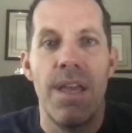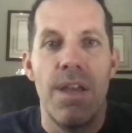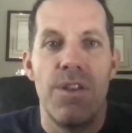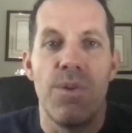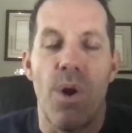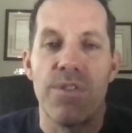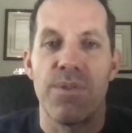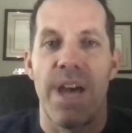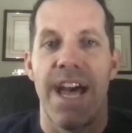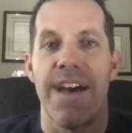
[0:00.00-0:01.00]
You
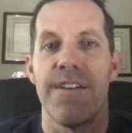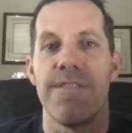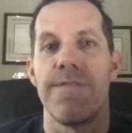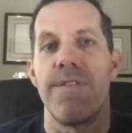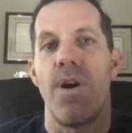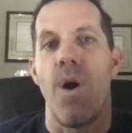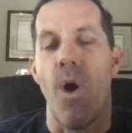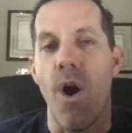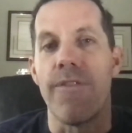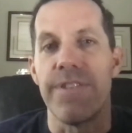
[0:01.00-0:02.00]
also have
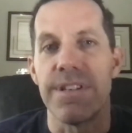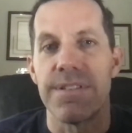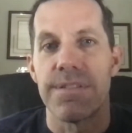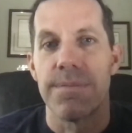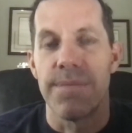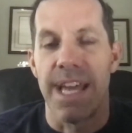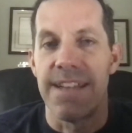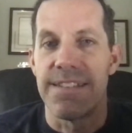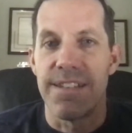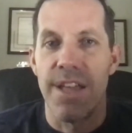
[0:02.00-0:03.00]
office. That
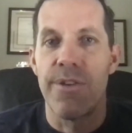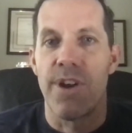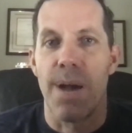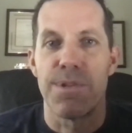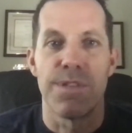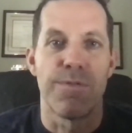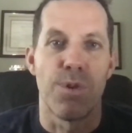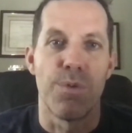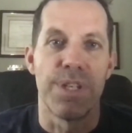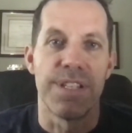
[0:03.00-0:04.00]
is another option
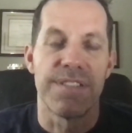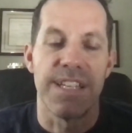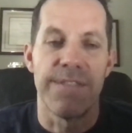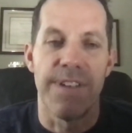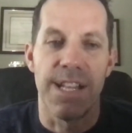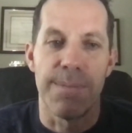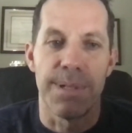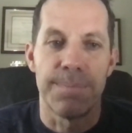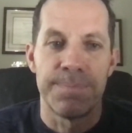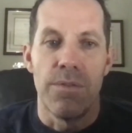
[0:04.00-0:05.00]
for real estate
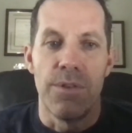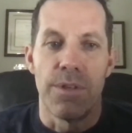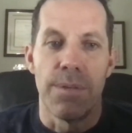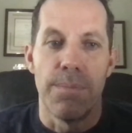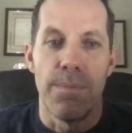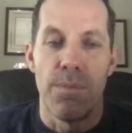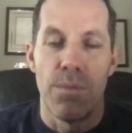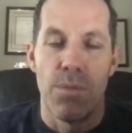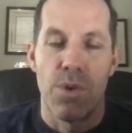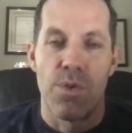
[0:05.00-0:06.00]
development. You can
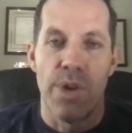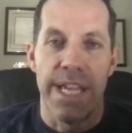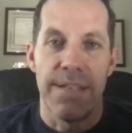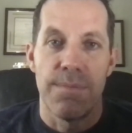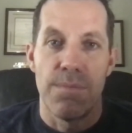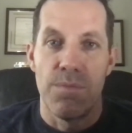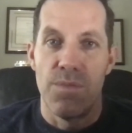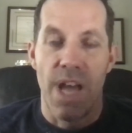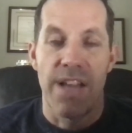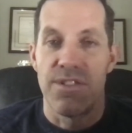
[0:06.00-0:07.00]
create
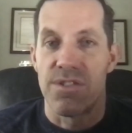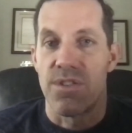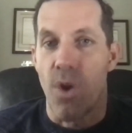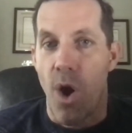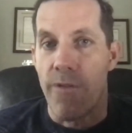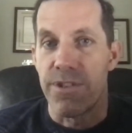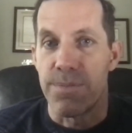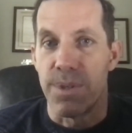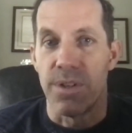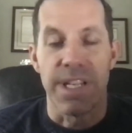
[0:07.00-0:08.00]
not just an office
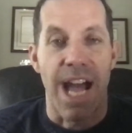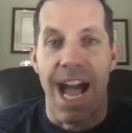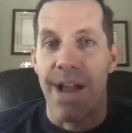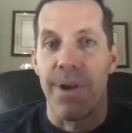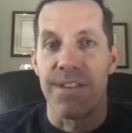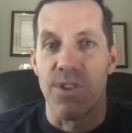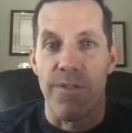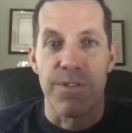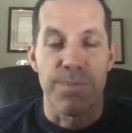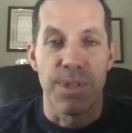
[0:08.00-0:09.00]
building, a high-rise
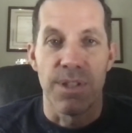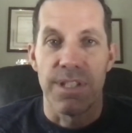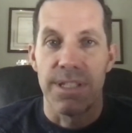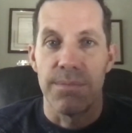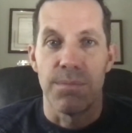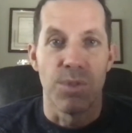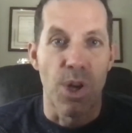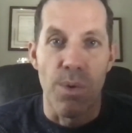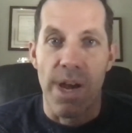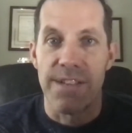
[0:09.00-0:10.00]
office building,
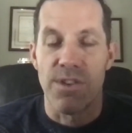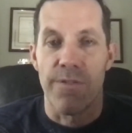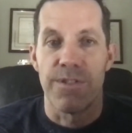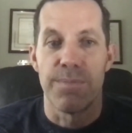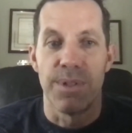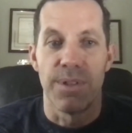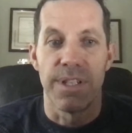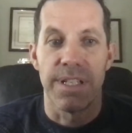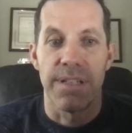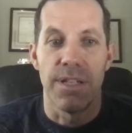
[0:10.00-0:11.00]
low-rise office
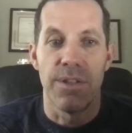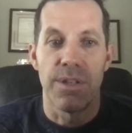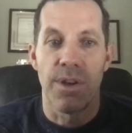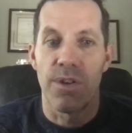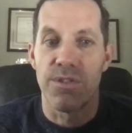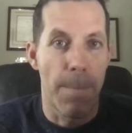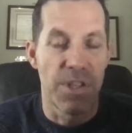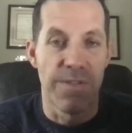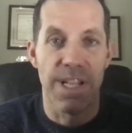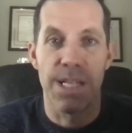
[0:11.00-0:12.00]
building. You can also
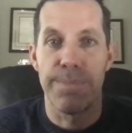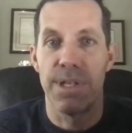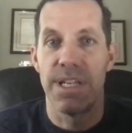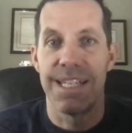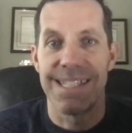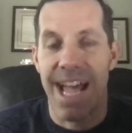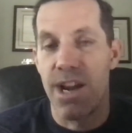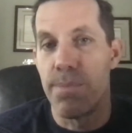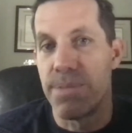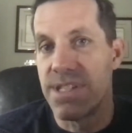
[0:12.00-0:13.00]
develop an
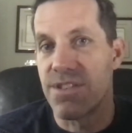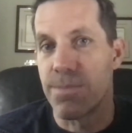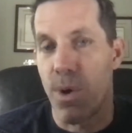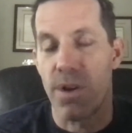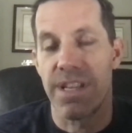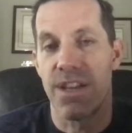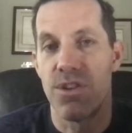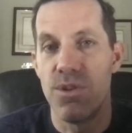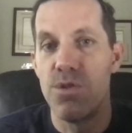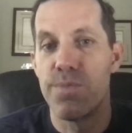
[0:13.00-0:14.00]
entire business park, take a
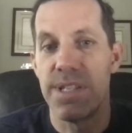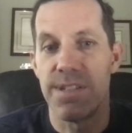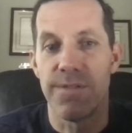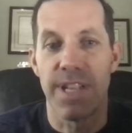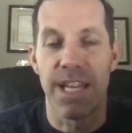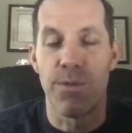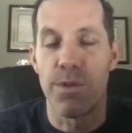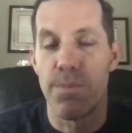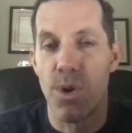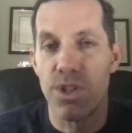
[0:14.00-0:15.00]
huge piece of land
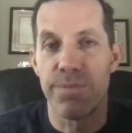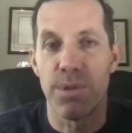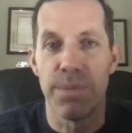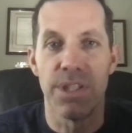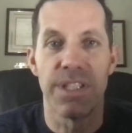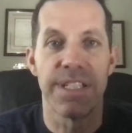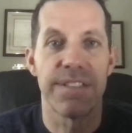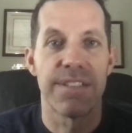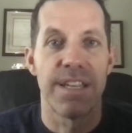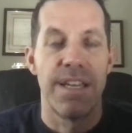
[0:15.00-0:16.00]
with multiple buildings,